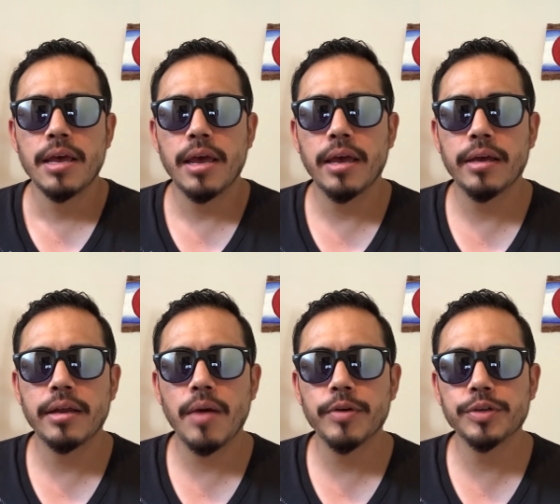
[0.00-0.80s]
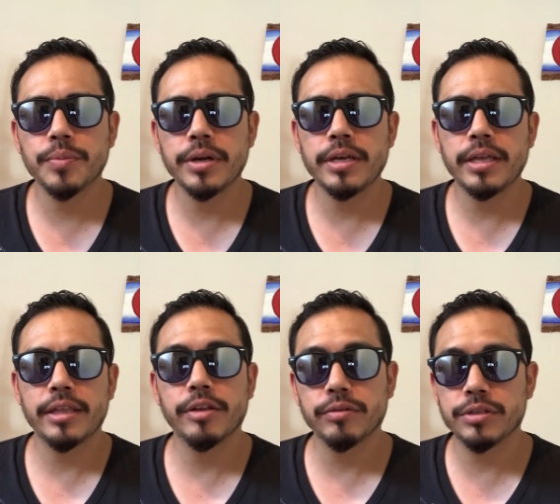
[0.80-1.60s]
and how much money that
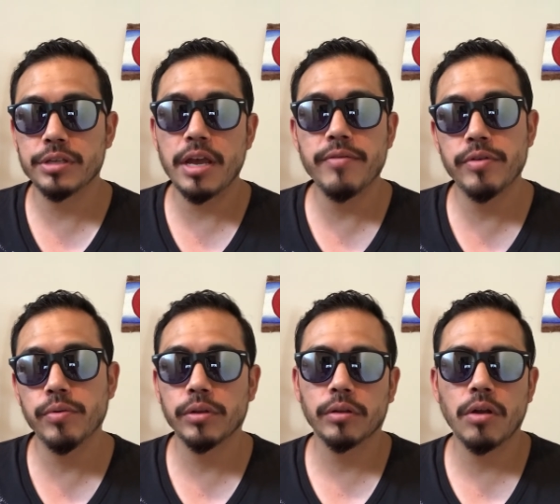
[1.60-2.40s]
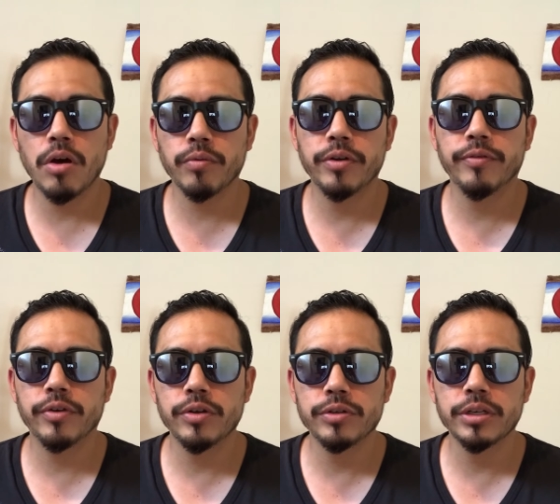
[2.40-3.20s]
they'll save you in the long run for
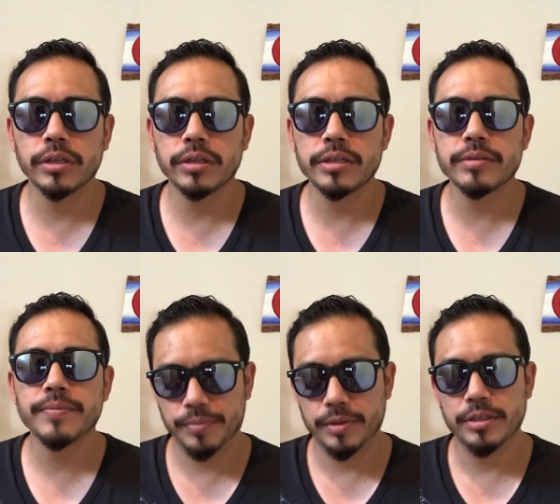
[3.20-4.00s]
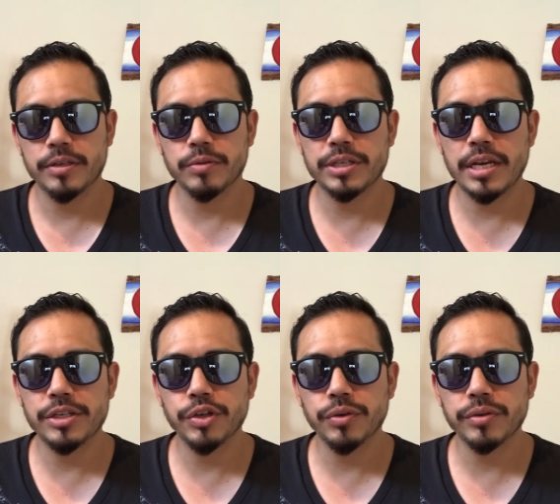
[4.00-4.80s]
utilities. So stay tuned.